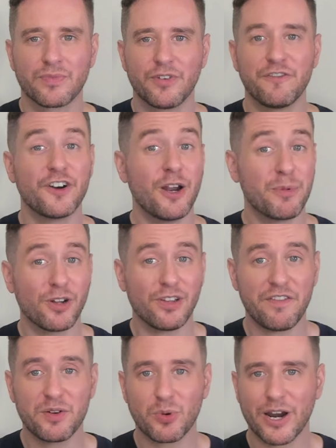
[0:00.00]
For number
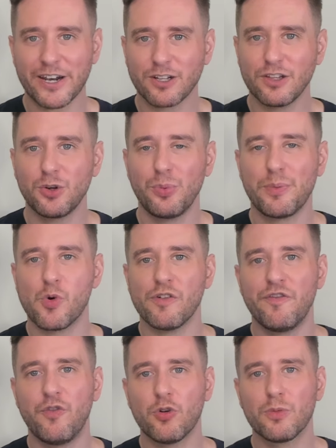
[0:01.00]
11, we're getting a little bit more
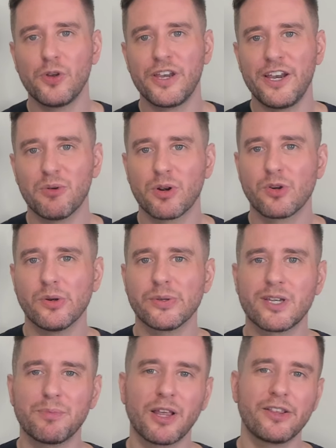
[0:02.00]
formal here. We're going with
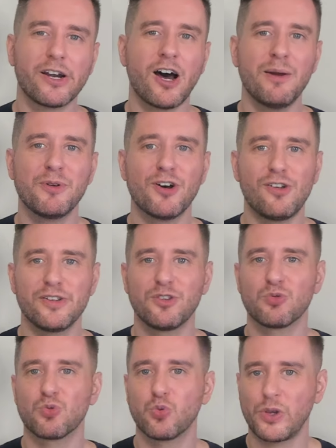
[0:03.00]
something that I'm calling the
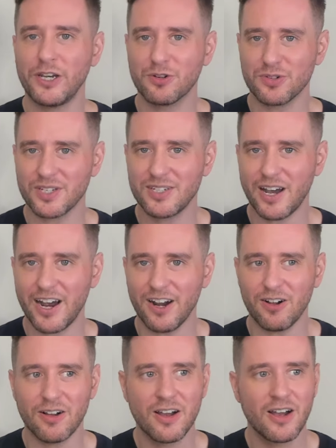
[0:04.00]
regal
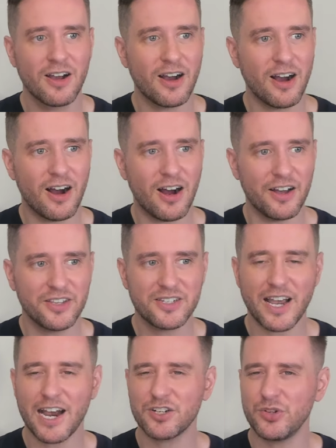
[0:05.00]
style. This
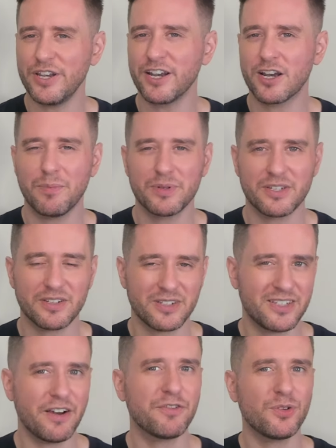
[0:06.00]
actually encompasses
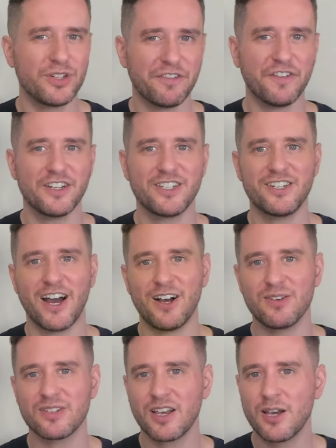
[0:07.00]
several different
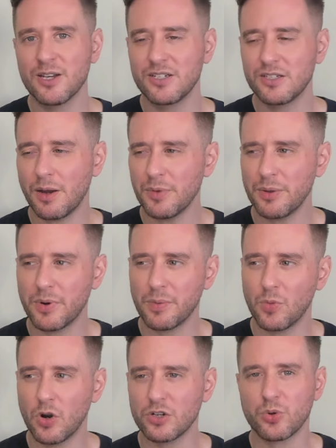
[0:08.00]
styles. Some of them are
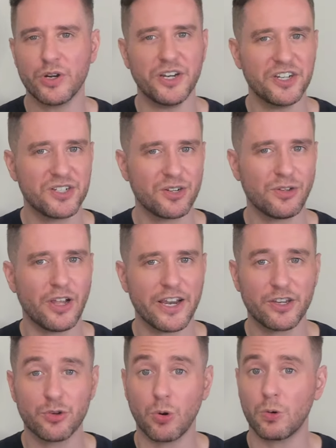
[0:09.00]
more traditional,
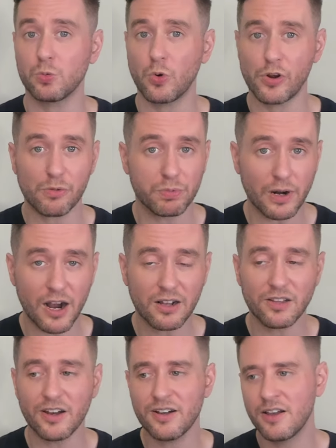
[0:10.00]
like your Royal
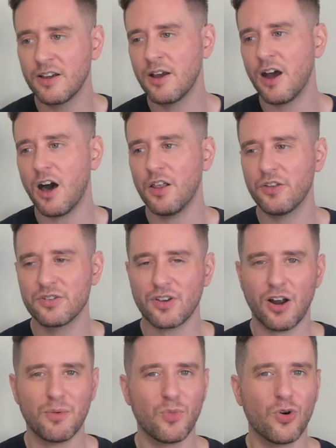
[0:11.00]
Brackla. Others
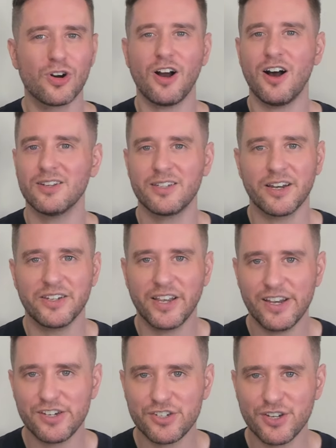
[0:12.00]
are more
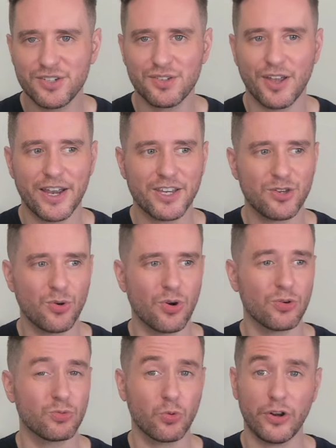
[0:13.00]
ostentatious, like your
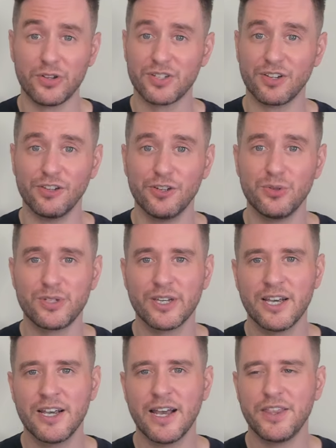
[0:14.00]
Royal Salute.
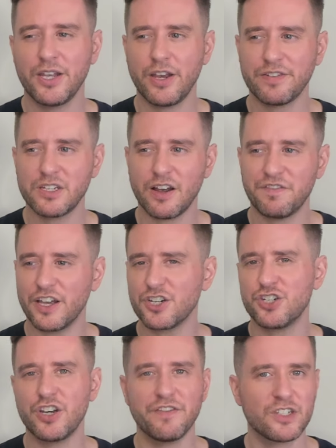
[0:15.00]
And then you have stuff like
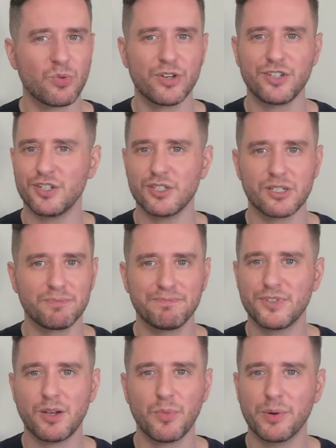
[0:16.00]
Chivas, which is
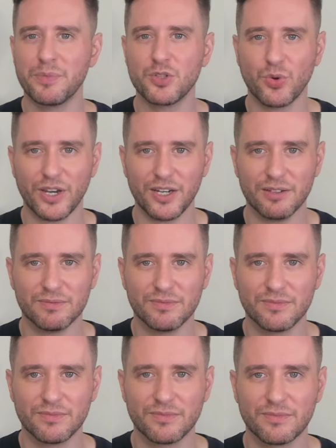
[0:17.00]
somewhere in between.
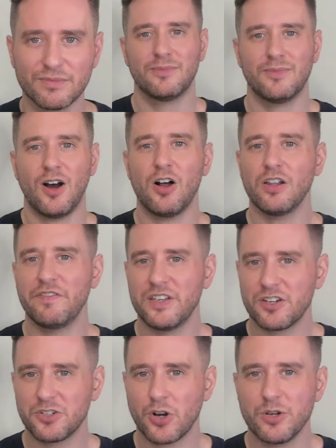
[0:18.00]
All of these
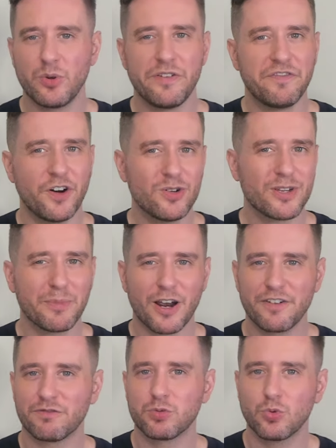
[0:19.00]
are trying to evoke some kind
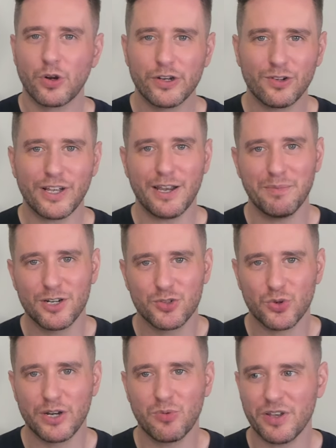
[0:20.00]
of royal
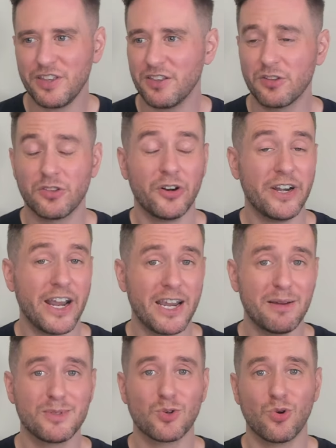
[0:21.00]
imagery with either their
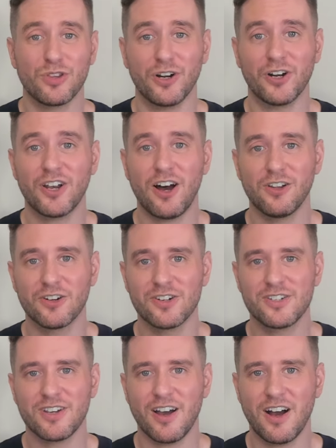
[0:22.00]
names or their colors.